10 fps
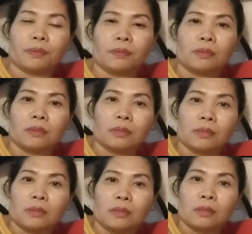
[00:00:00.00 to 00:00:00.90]

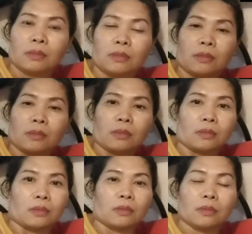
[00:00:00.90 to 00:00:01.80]

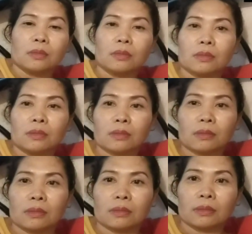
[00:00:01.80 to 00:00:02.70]

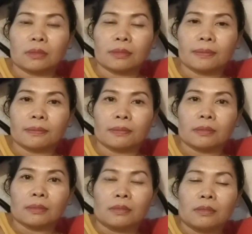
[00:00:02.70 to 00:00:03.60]

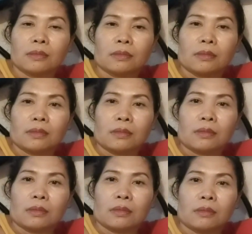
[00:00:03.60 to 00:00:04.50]

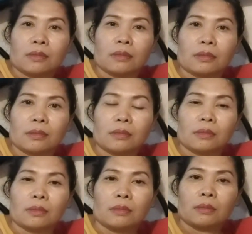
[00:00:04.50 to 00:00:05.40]

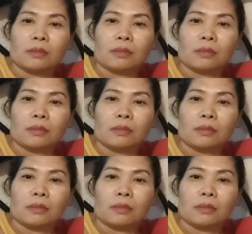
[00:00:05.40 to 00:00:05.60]
(silent)